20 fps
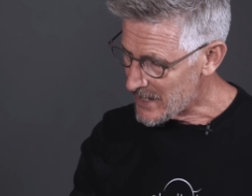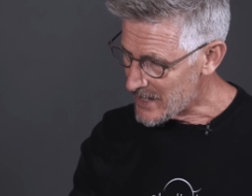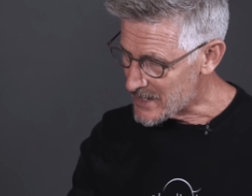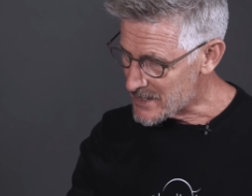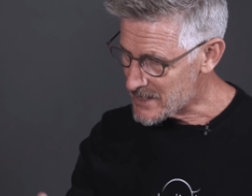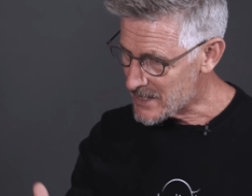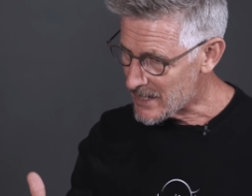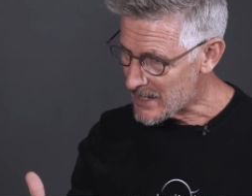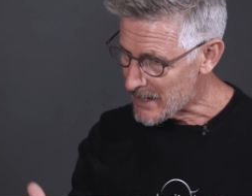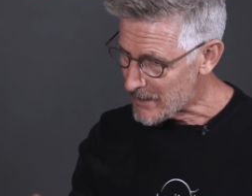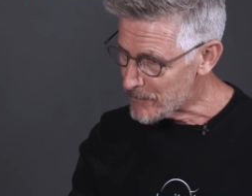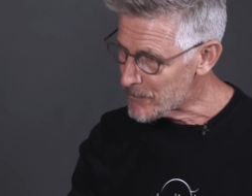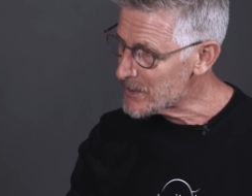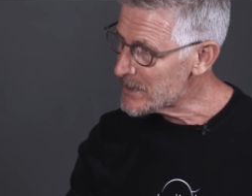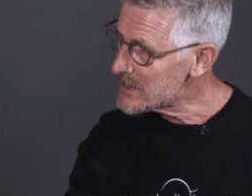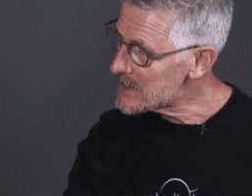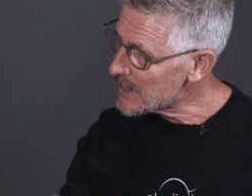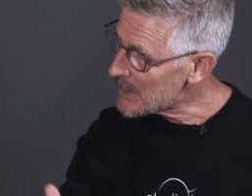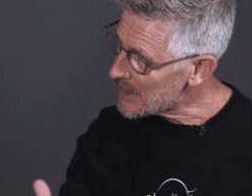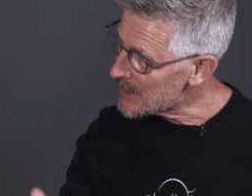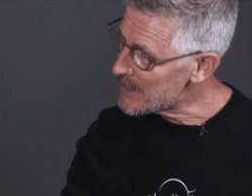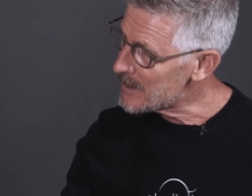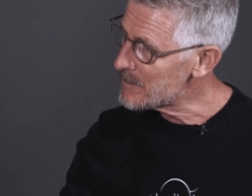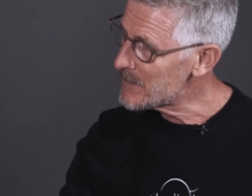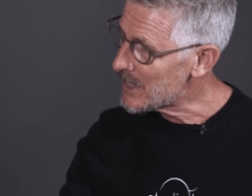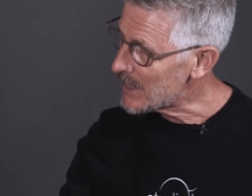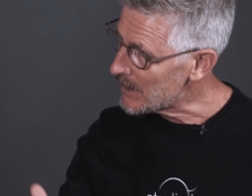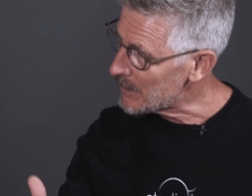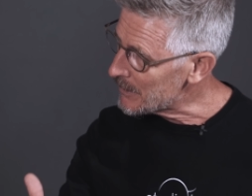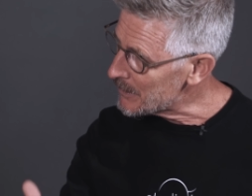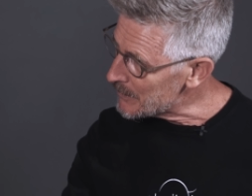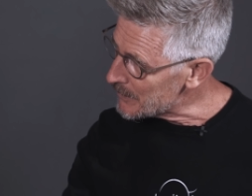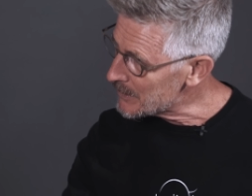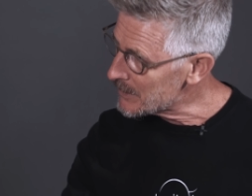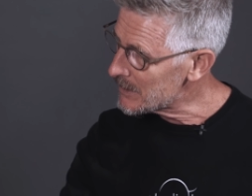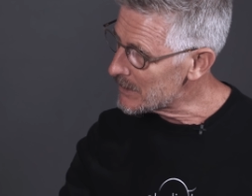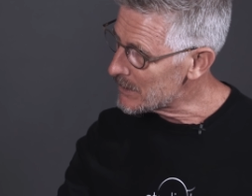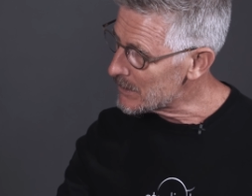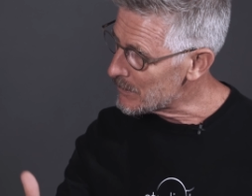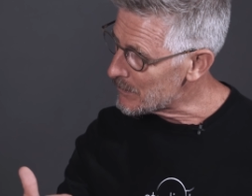is that every time they
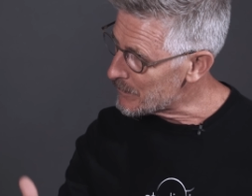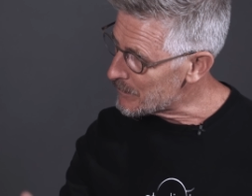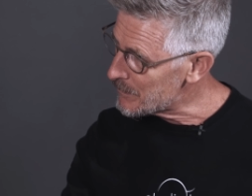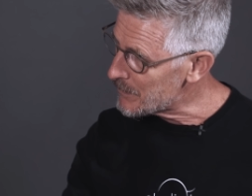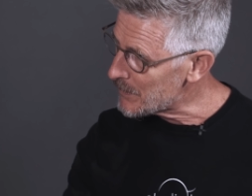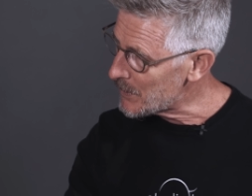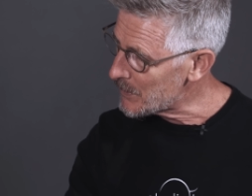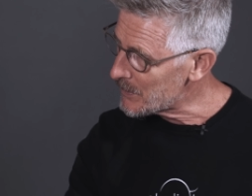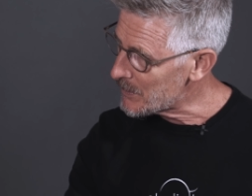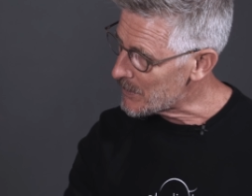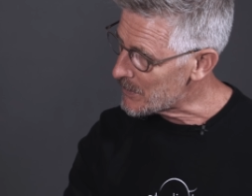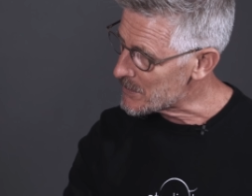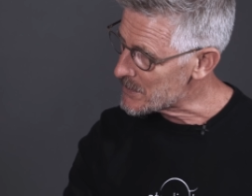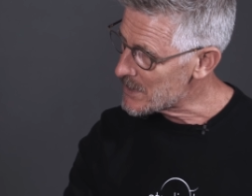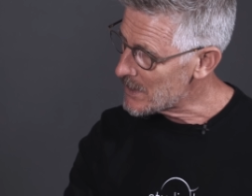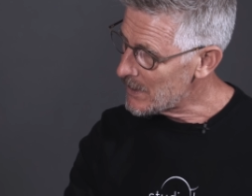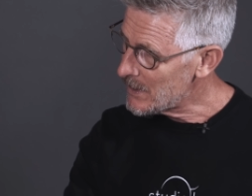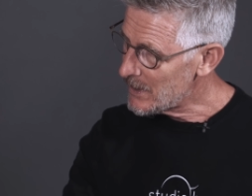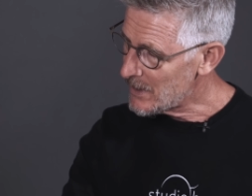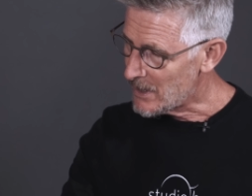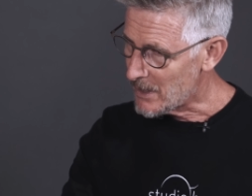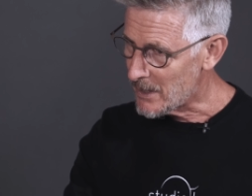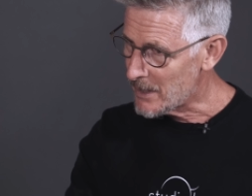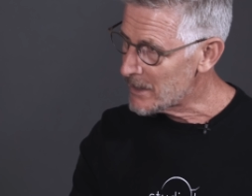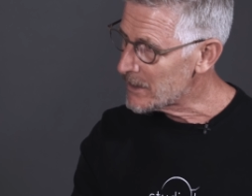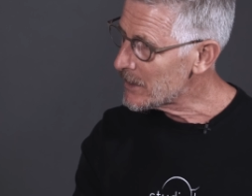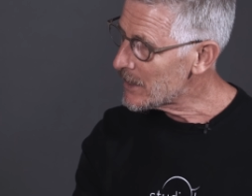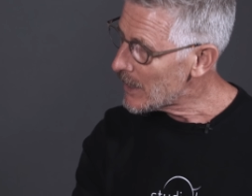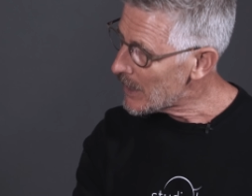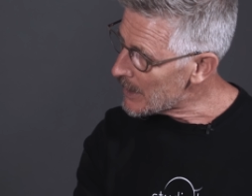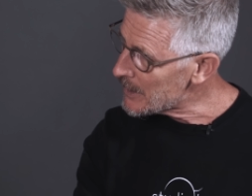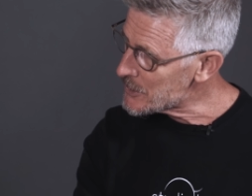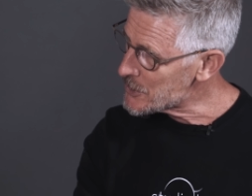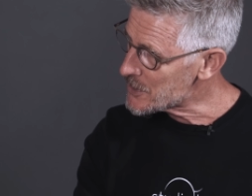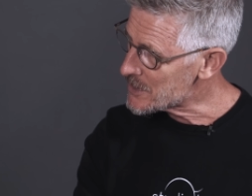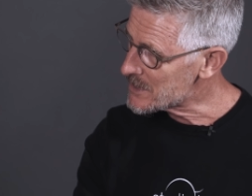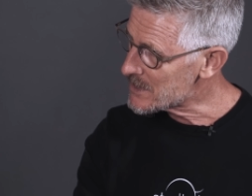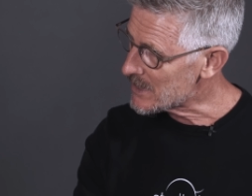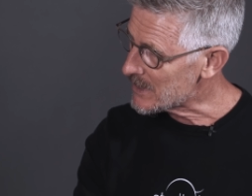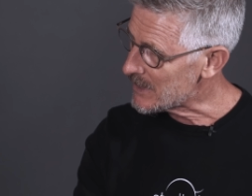look at the photos
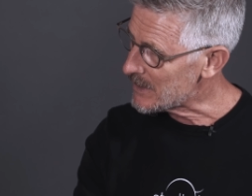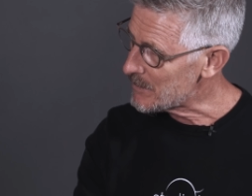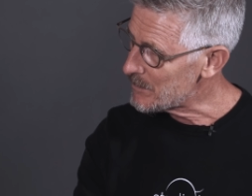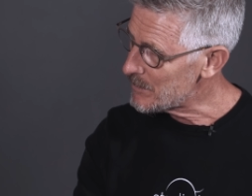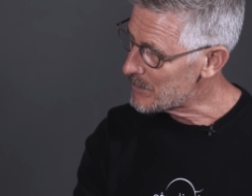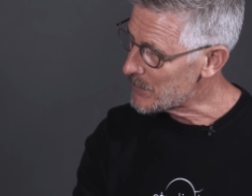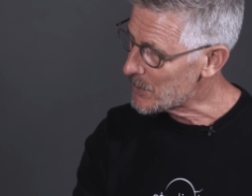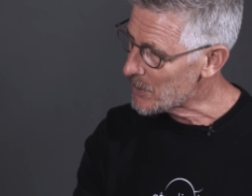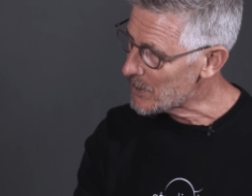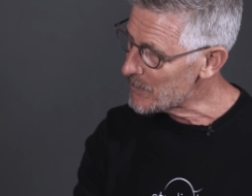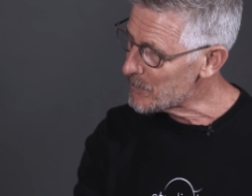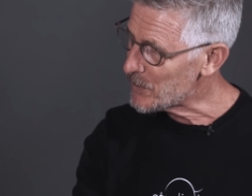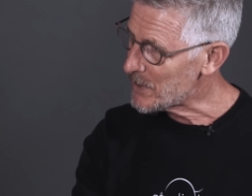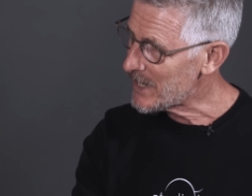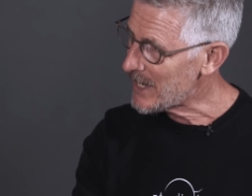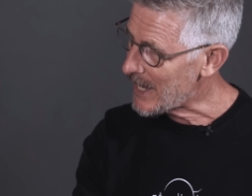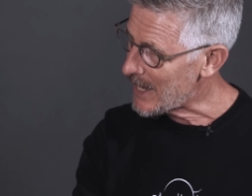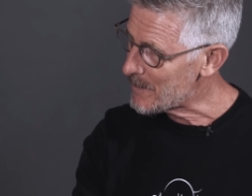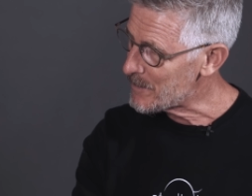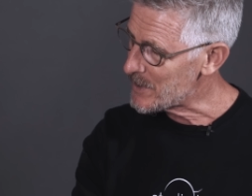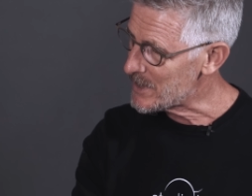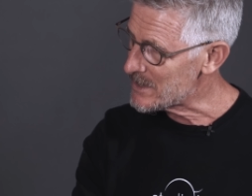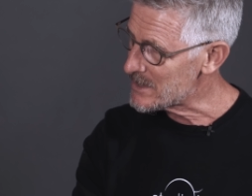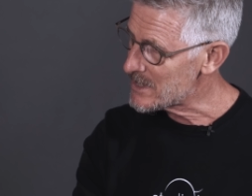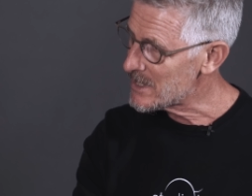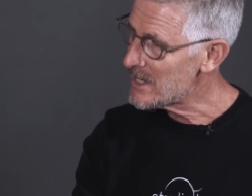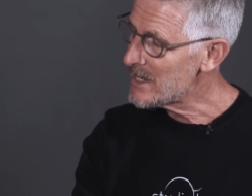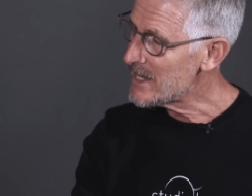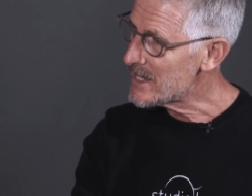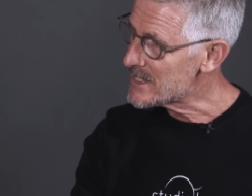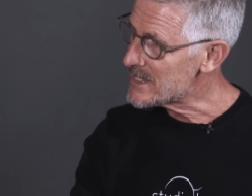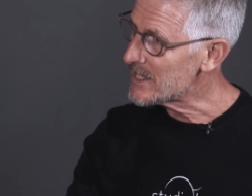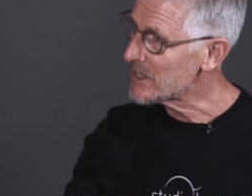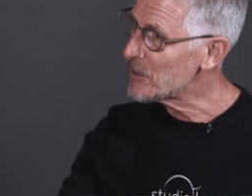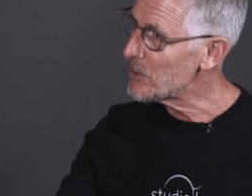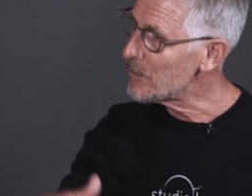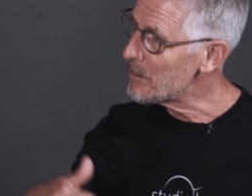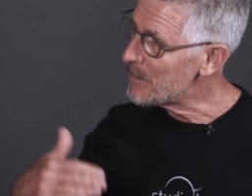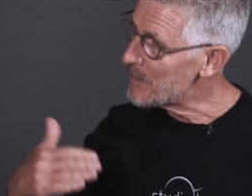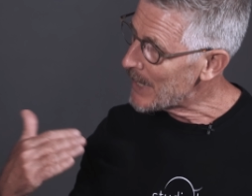unconsciously, part of what happens is they
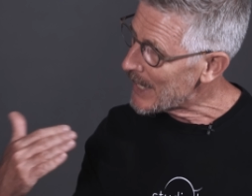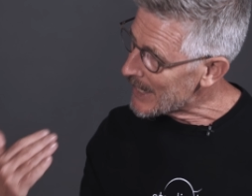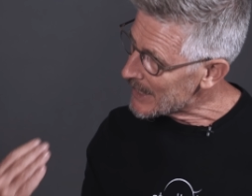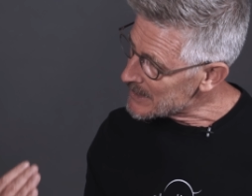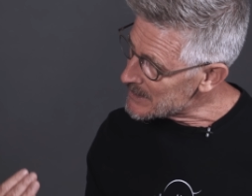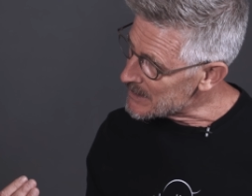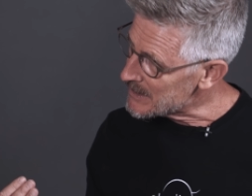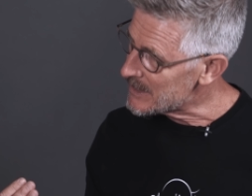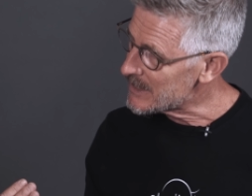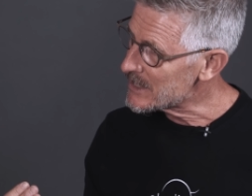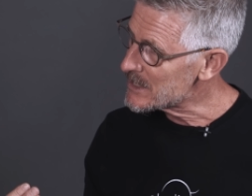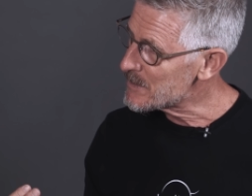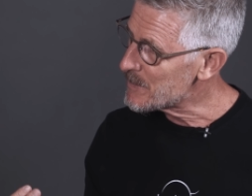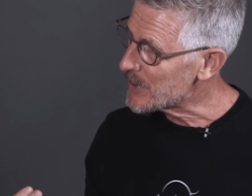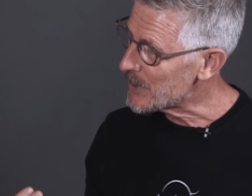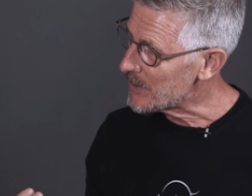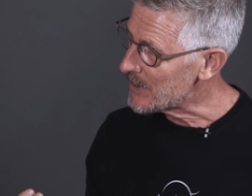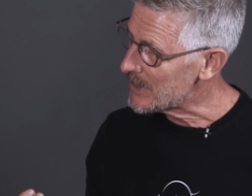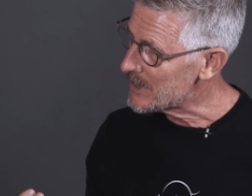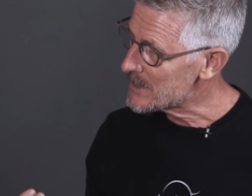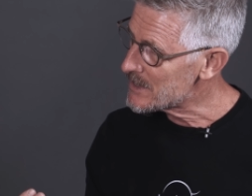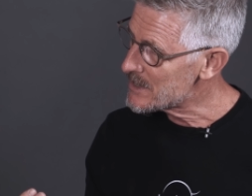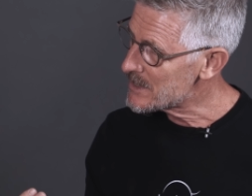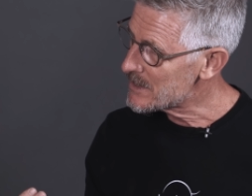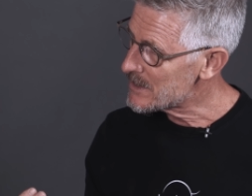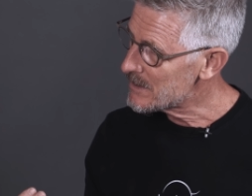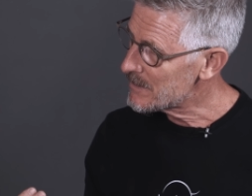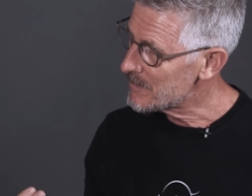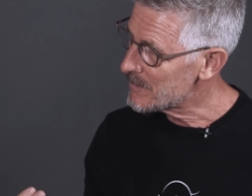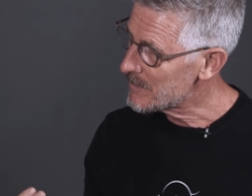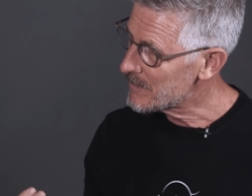go back to the experience.